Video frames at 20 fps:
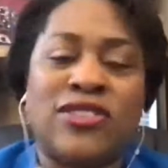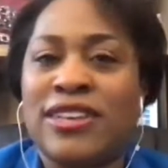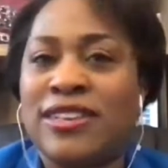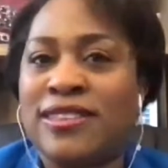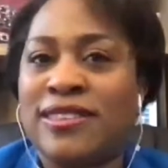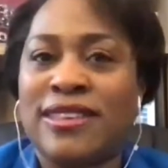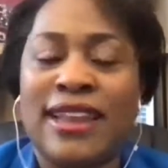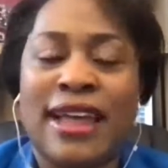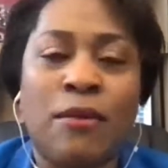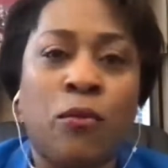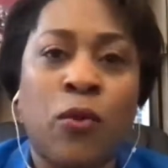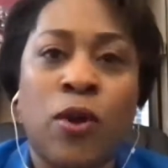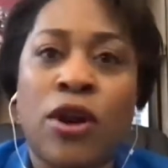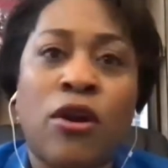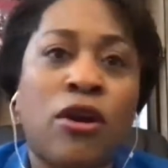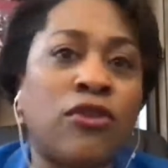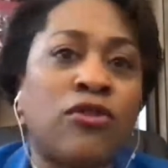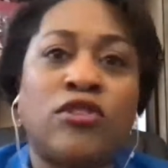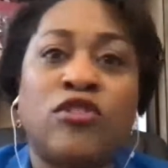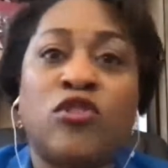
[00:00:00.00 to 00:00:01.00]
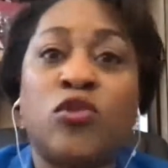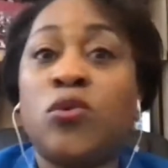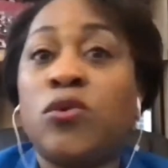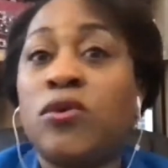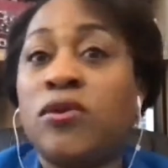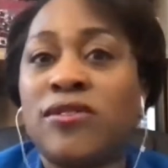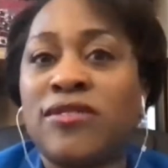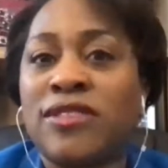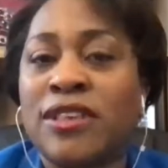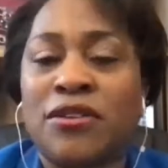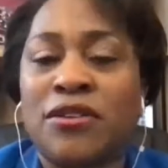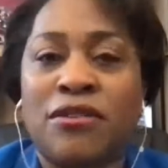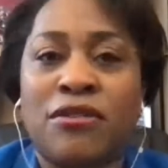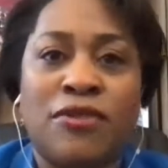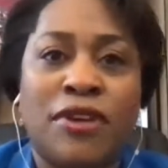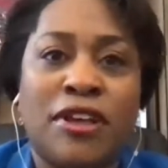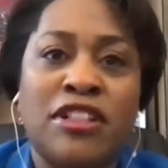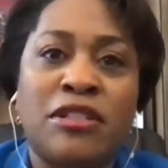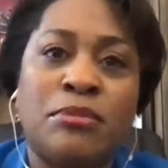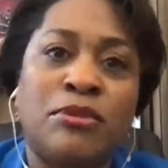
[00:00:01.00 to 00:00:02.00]
And where are the tools that are
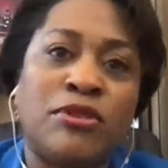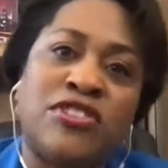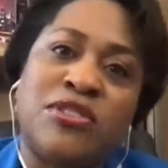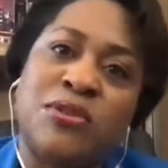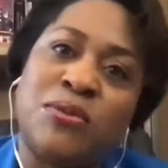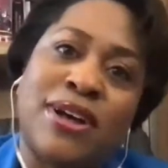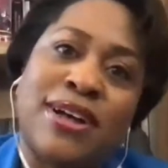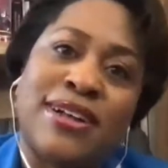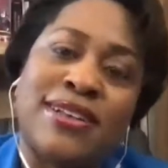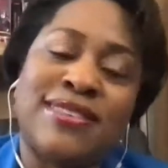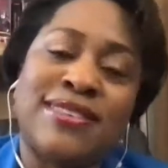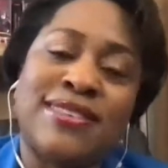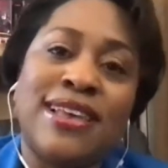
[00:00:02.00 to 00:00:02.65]
available to us